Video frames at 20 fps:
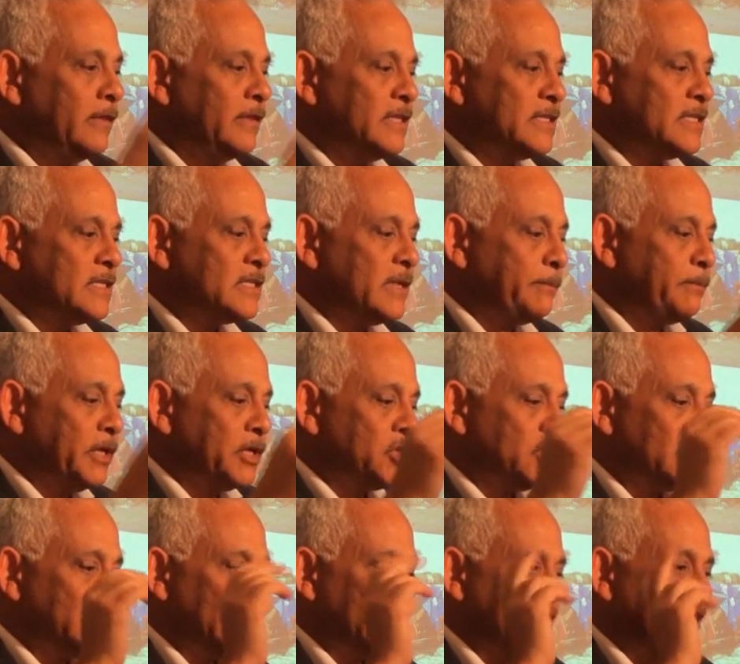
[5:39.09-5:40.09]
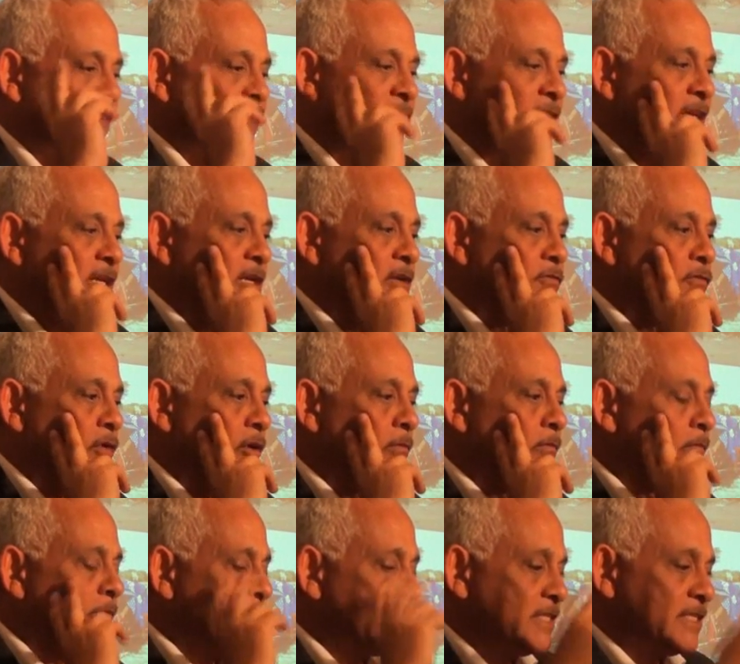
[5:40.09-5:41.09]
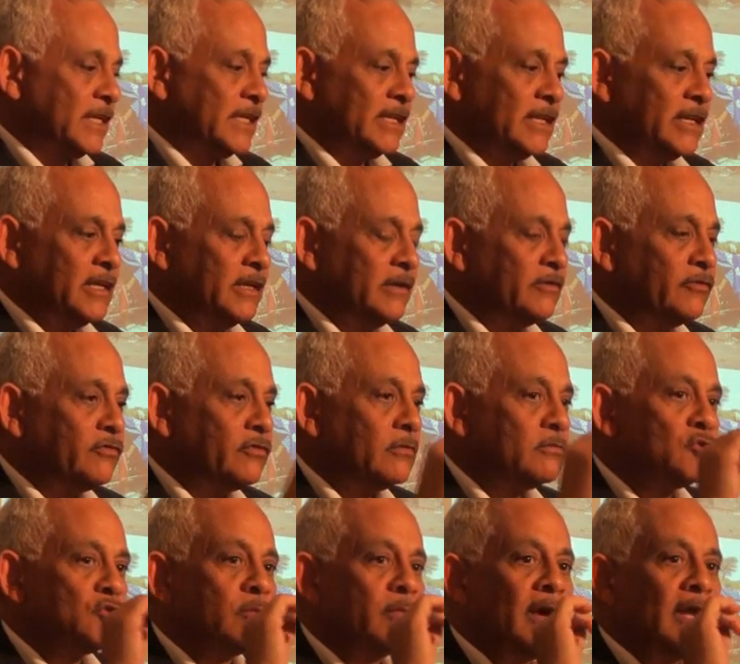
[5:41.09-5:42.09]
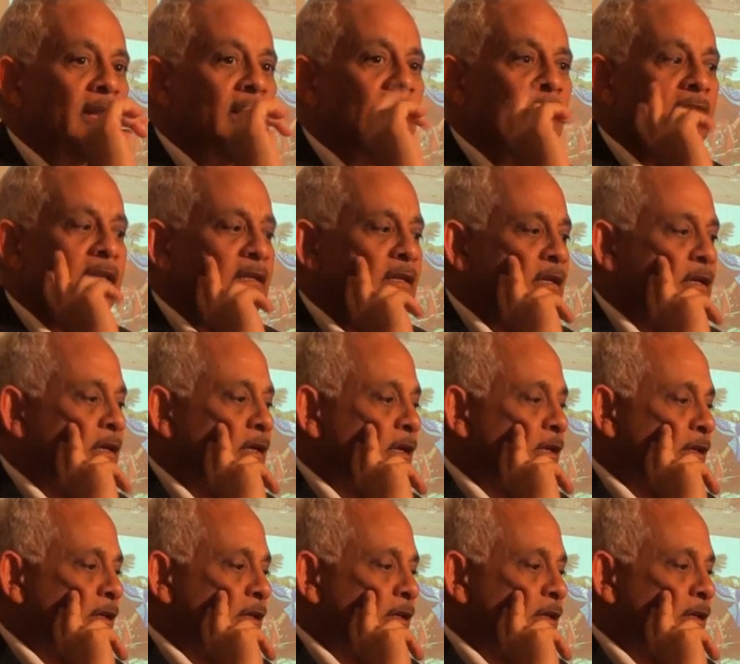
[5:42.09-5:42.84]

This is a picture that I've taken from recently from Somaliland.